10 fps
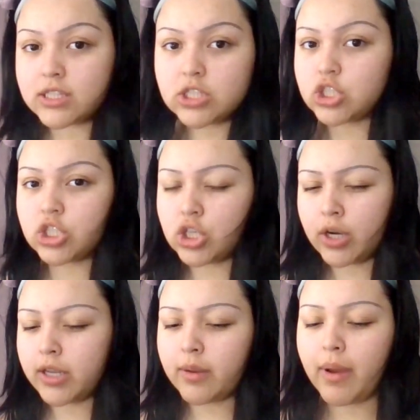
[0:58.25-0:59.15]
just to
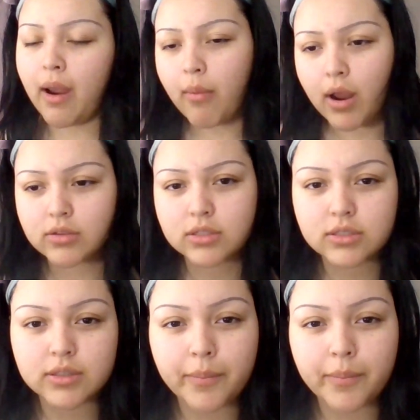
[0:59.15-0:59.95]
darken up my eyebrows.